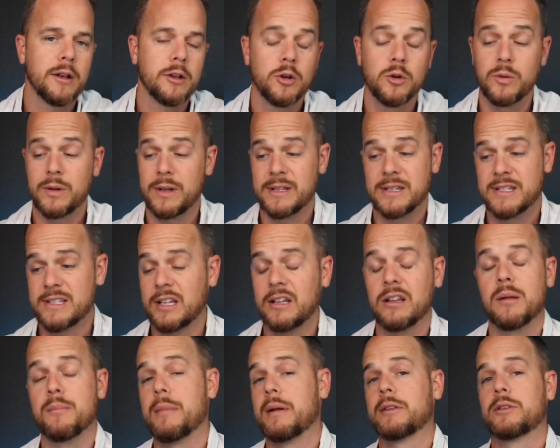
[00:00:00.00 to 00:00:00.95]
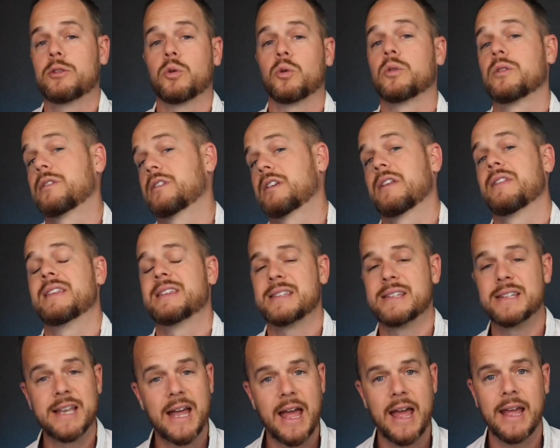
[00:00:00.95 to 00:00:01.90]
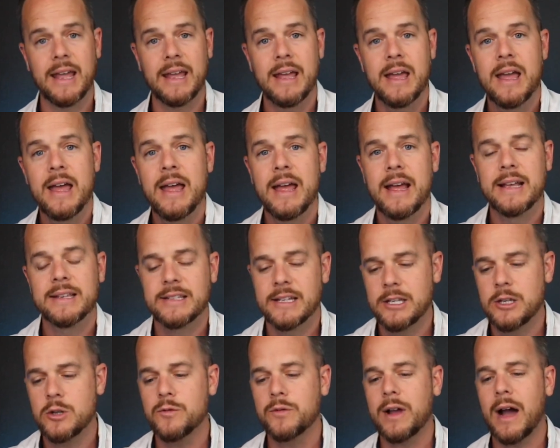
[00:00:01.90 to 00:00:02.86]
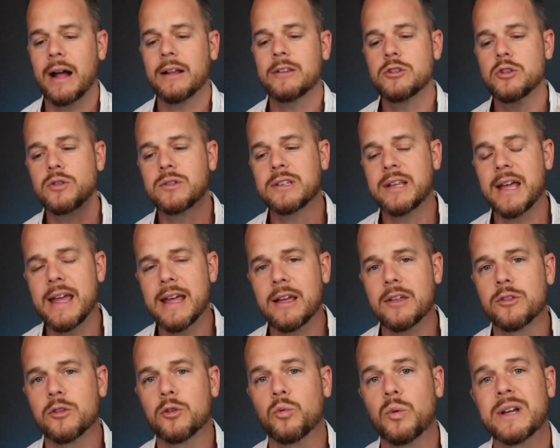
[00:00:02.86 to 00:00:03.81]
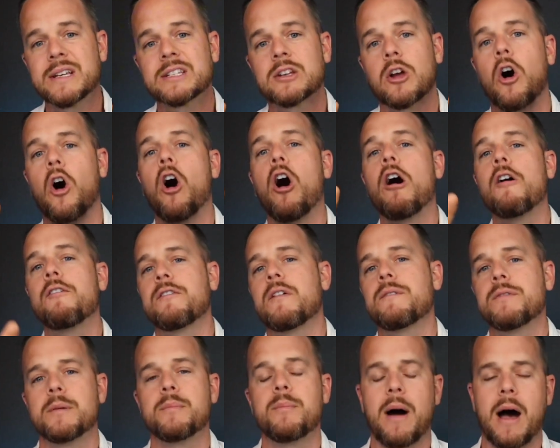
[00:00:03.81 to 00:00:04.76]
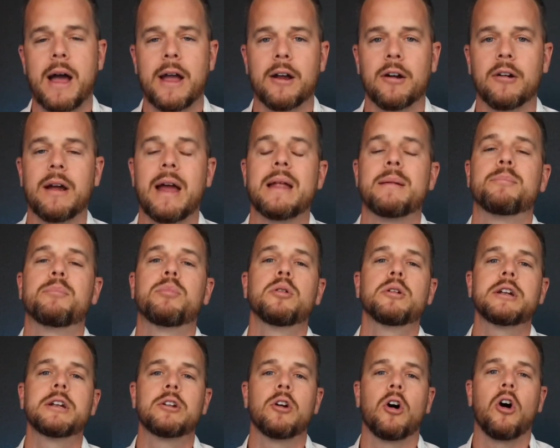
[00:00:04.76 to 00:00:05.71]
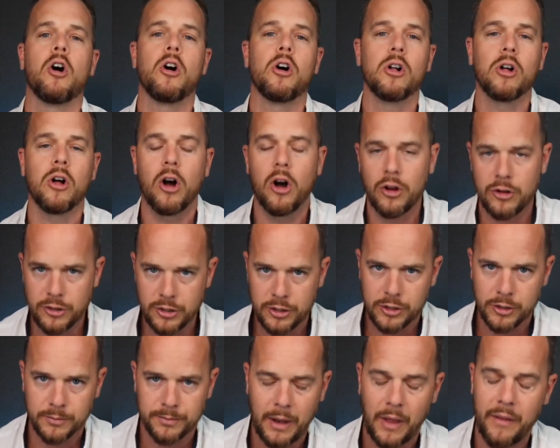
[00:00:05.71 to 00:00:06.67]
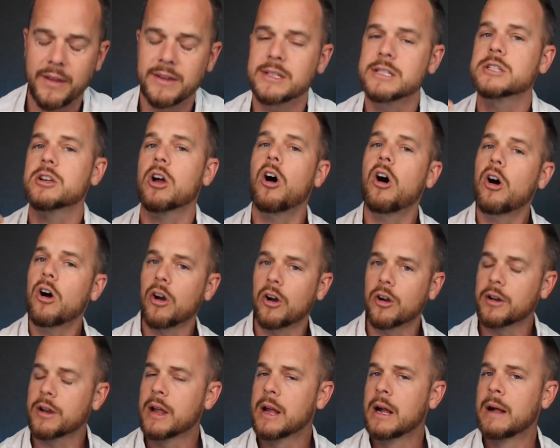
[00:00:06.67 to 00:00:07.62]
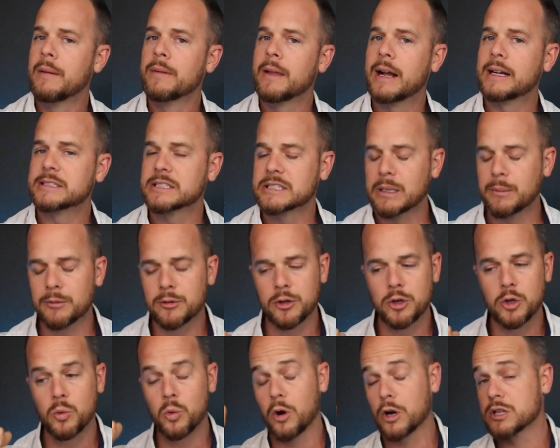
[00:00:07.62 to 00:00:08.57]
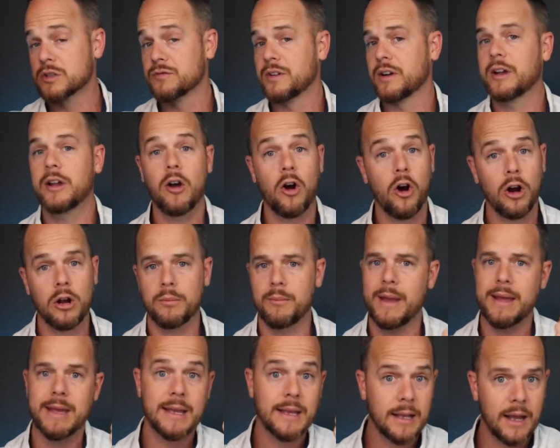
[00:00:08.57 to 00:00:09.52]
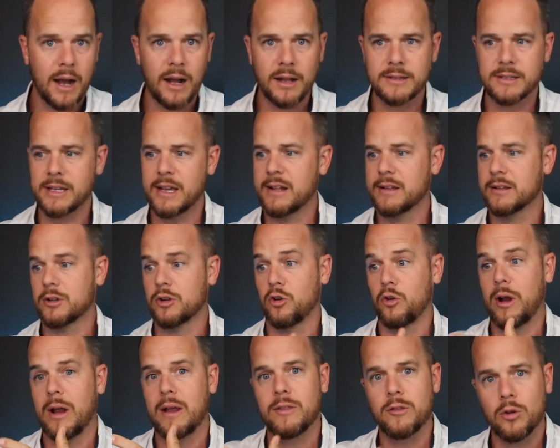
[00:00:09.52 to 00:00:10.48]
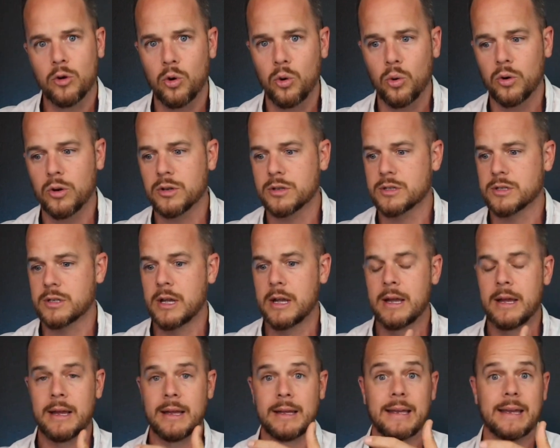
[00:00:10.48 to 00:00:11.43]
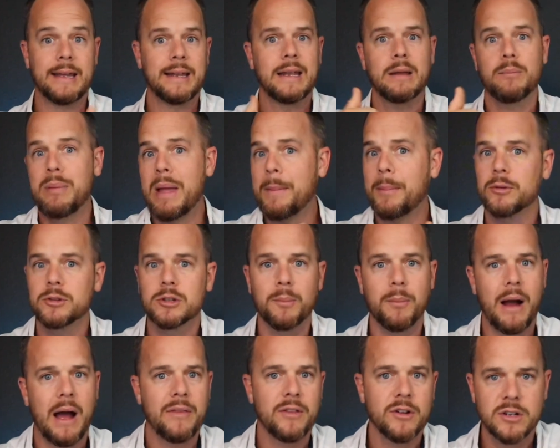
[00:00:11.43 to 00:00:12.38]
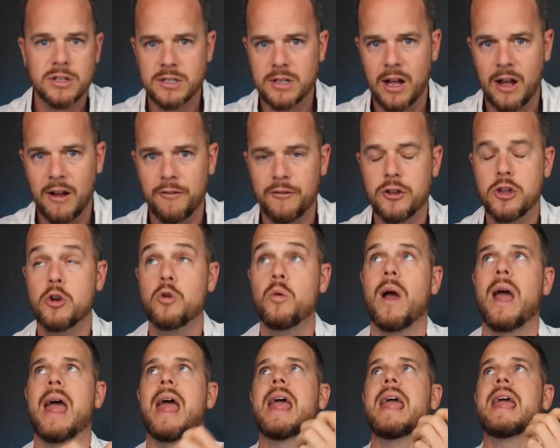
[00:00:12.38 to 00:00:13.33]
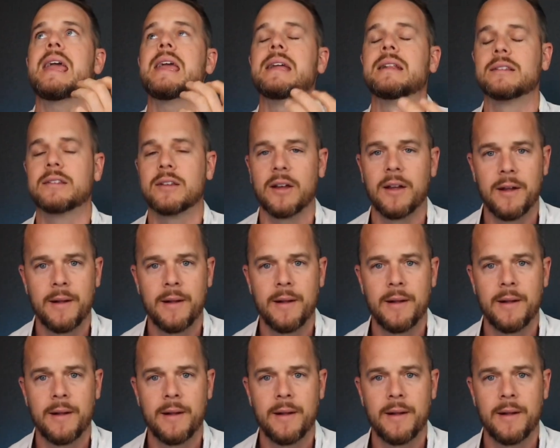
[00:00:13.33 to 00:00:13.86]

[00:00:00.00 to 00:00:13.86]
who is still a mentor to this day, is that you've got to take the risk off of the buyer and put it all on you. Now, this is hard as someone who works very hard making content, creating the course, getting people to buy their stuff. You hate